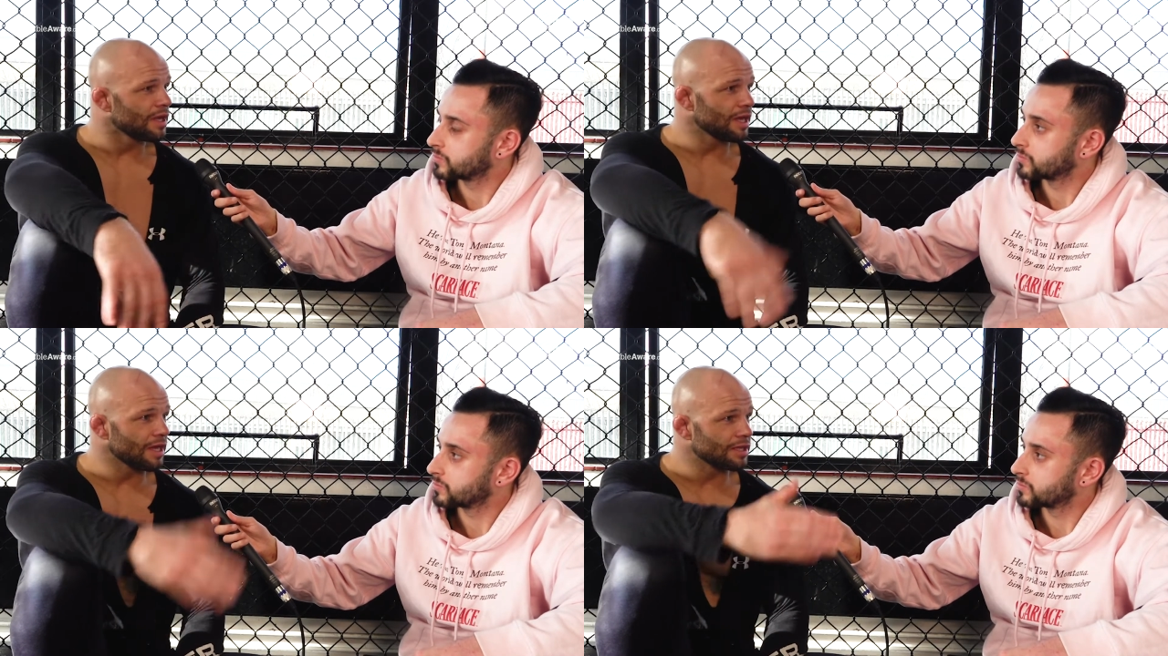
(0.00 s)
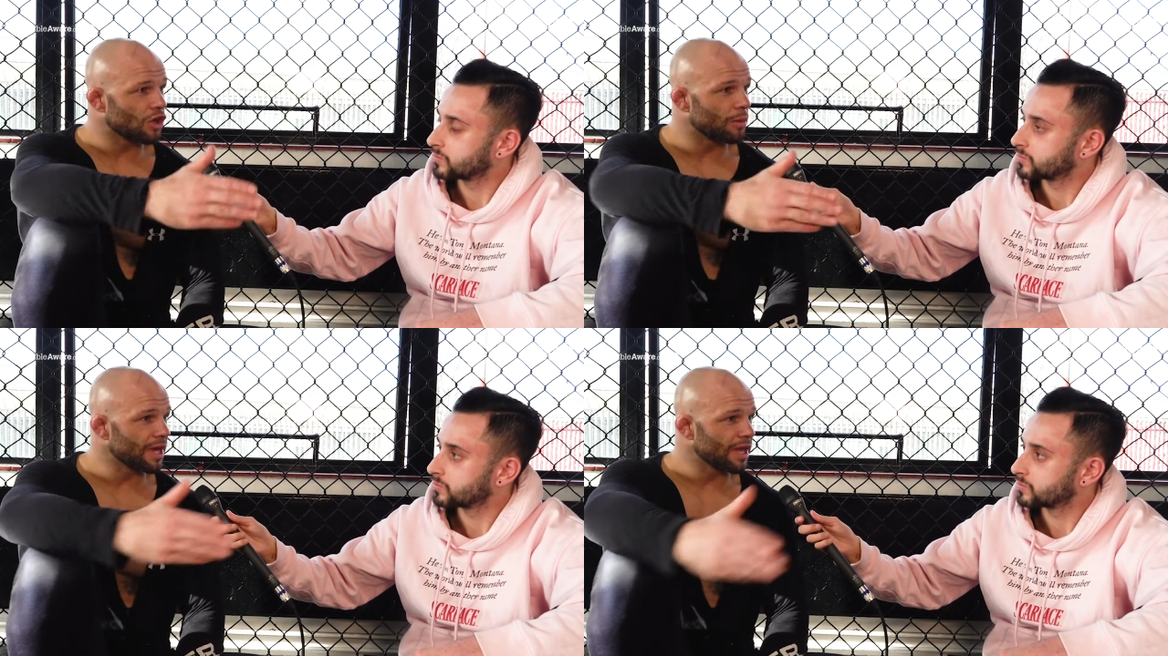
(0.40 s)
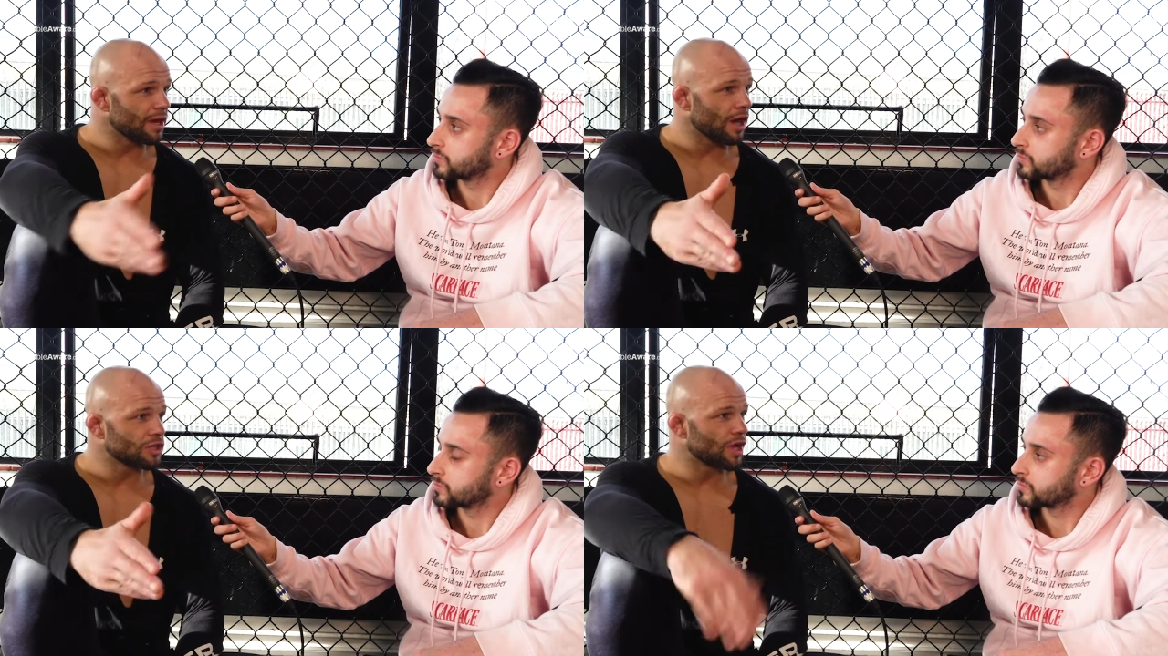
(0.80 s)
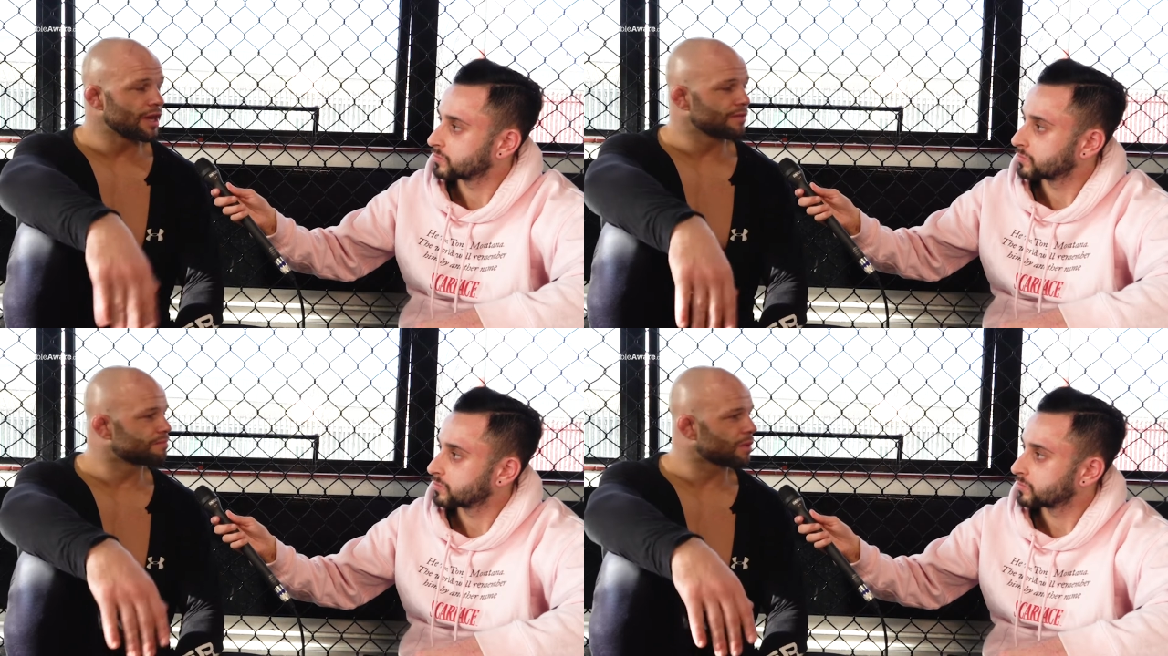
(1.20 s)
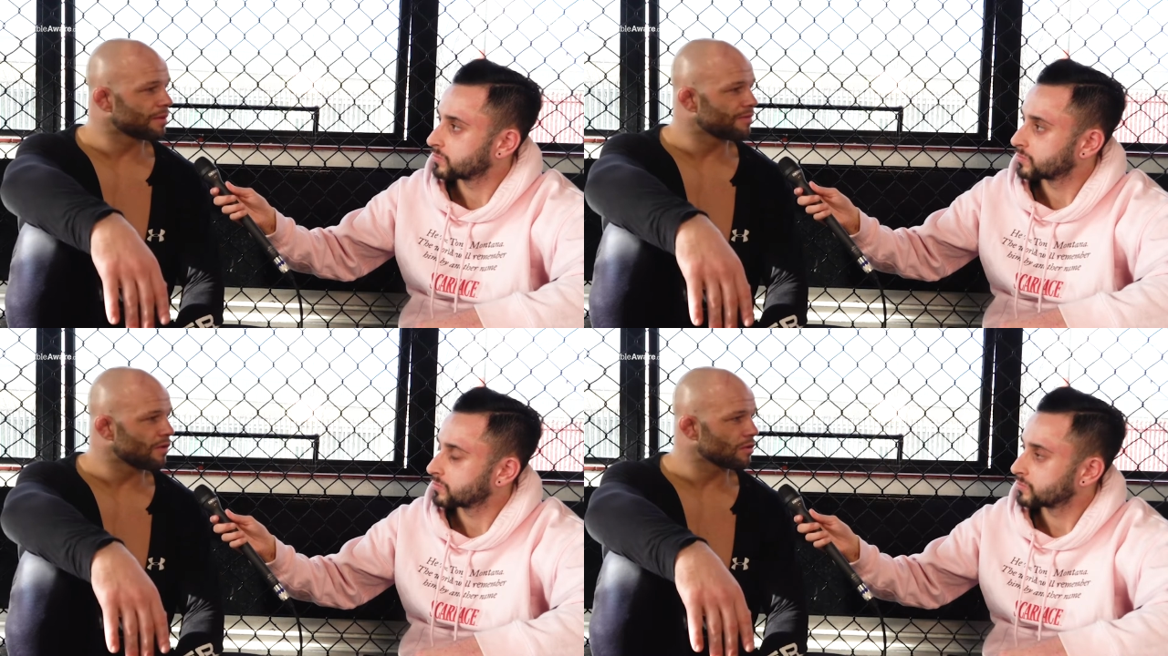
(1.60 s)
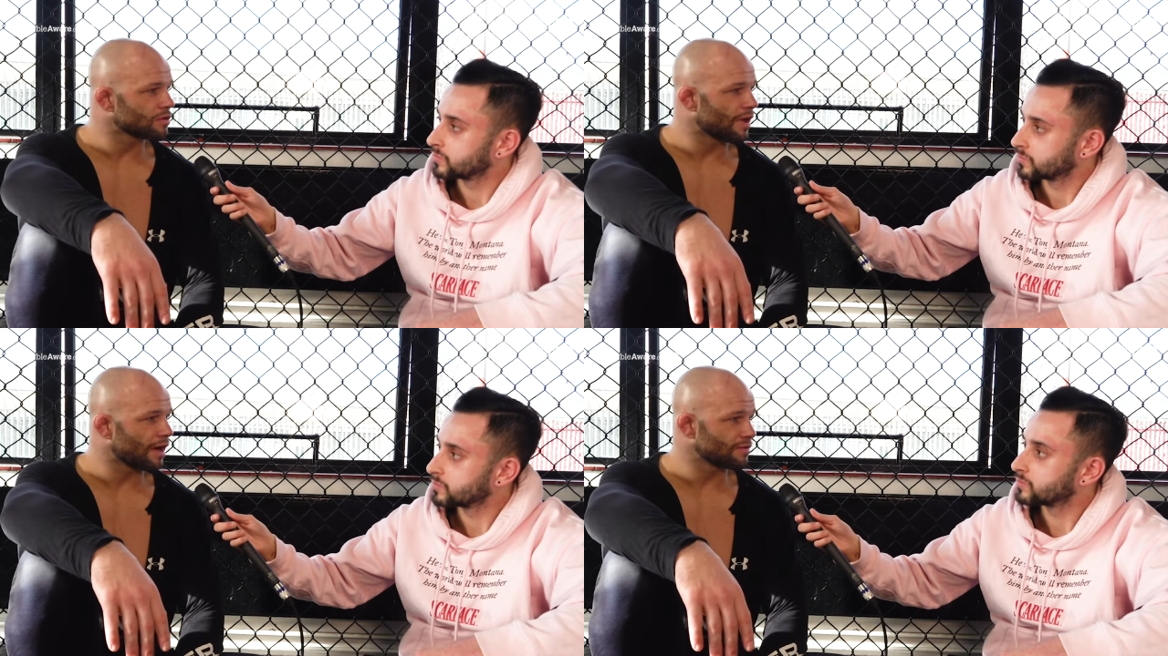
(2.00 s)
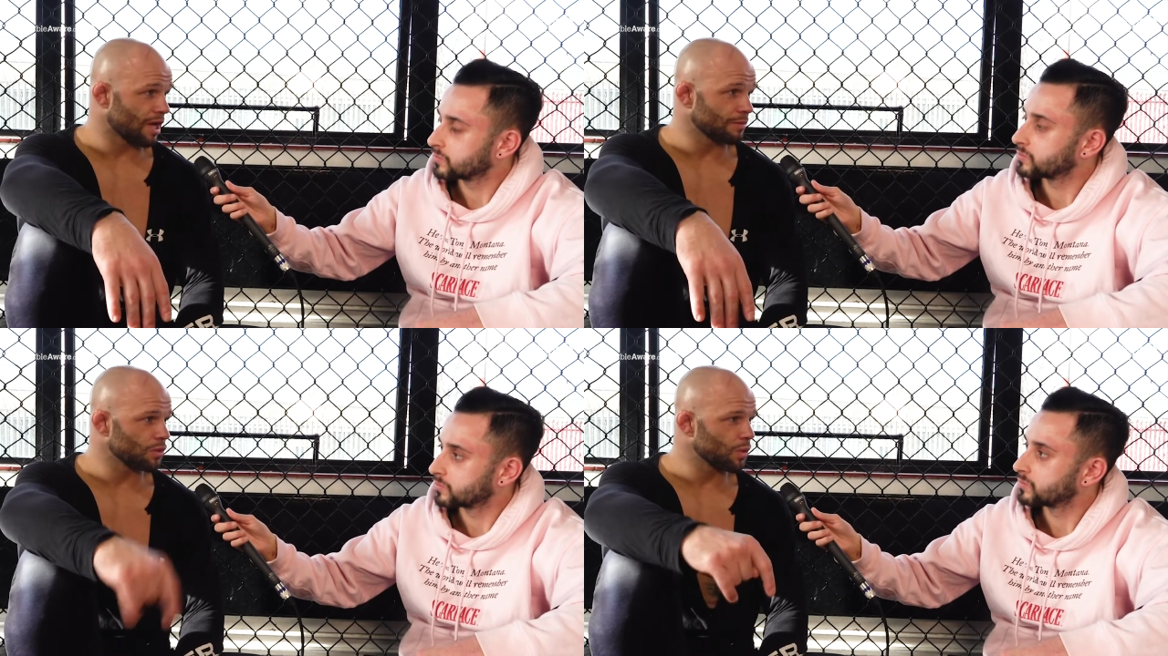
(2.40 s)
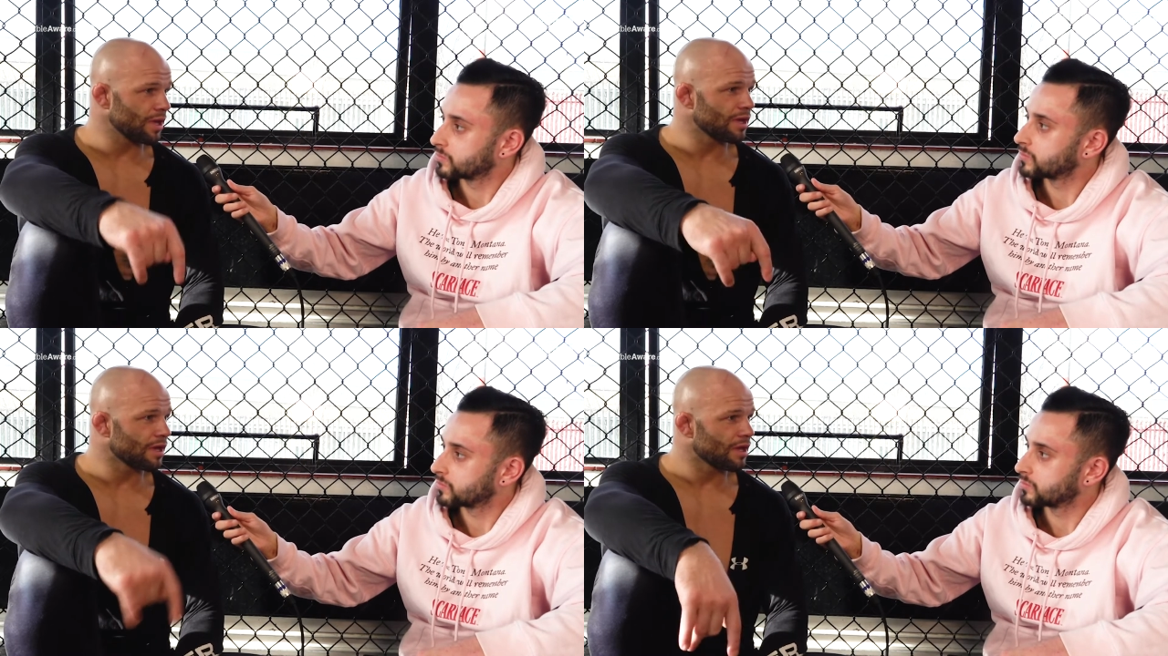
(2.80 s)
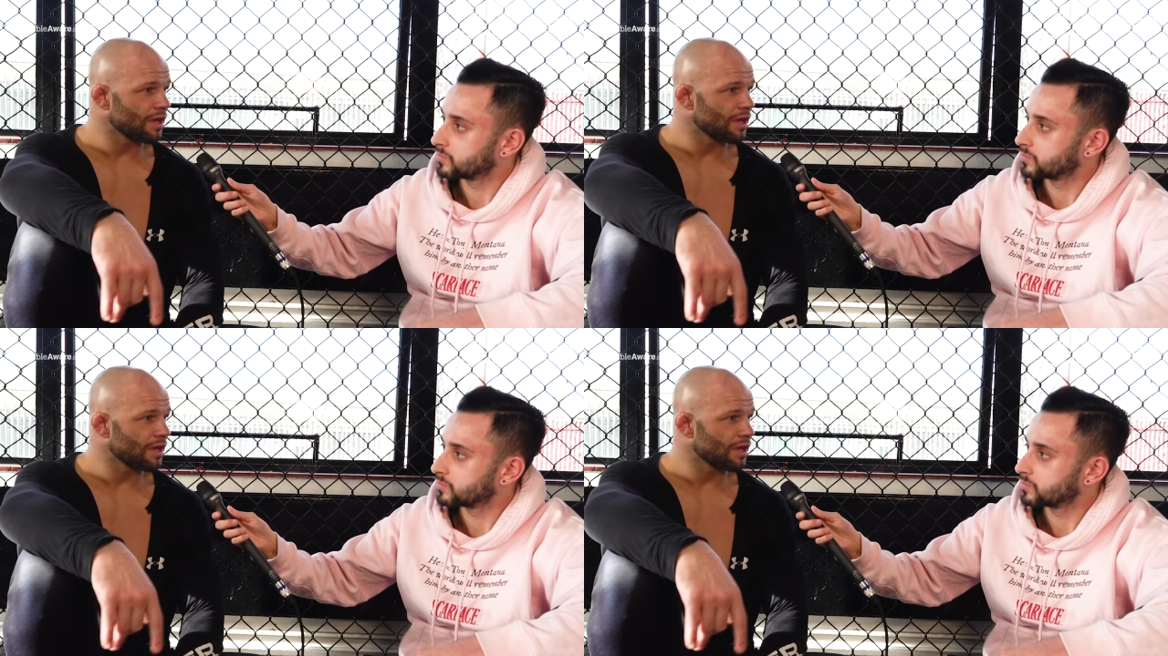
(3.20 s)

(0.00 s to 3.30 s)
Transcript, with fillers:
Speaker 1: He's coming here now, training probably four to five times a week.